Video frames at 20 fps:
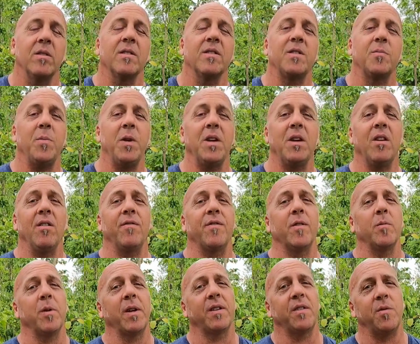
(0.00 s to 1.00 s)
speaking
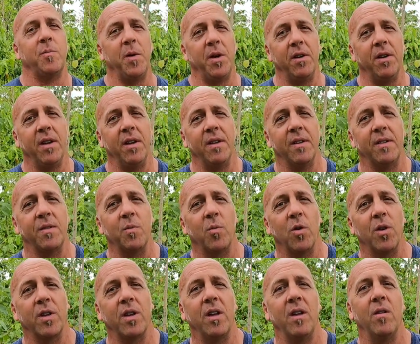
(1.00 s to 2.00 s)
from experience,
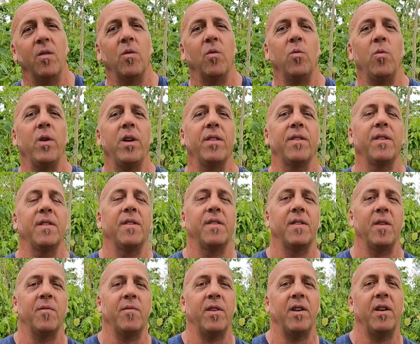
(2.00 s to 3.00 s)
working with
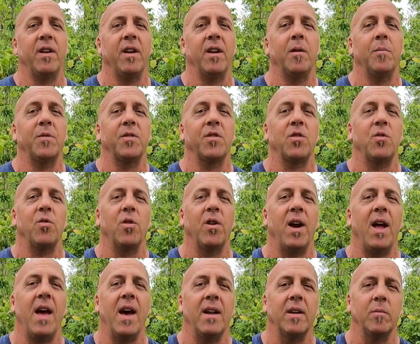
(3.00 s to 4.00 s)
some very
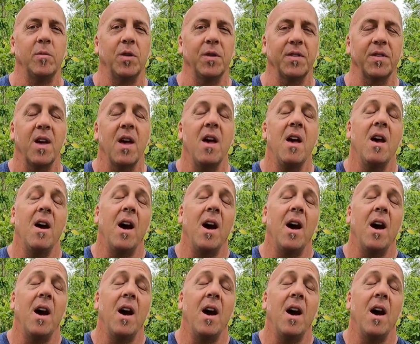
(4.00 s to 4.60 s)
obscure animals.